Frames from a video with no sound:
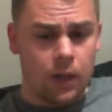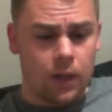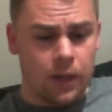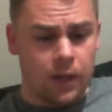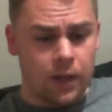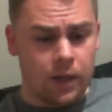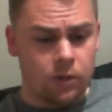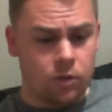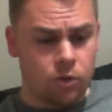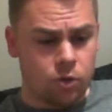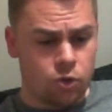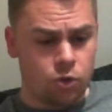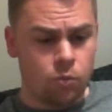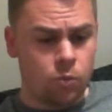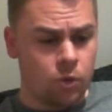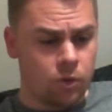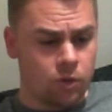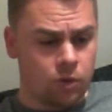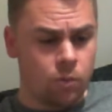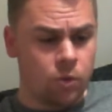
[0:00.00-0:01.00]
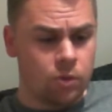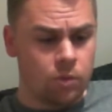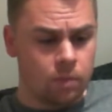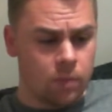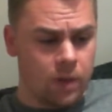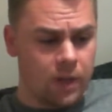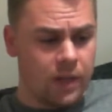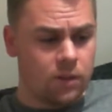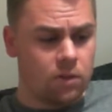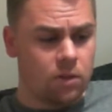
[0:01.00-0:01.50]
Deshaun Watson wasn't
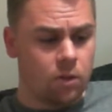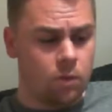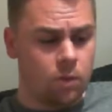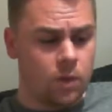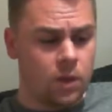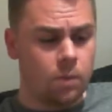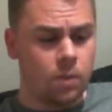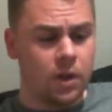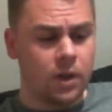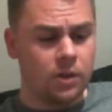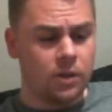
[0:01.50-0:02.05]
playing so well, but I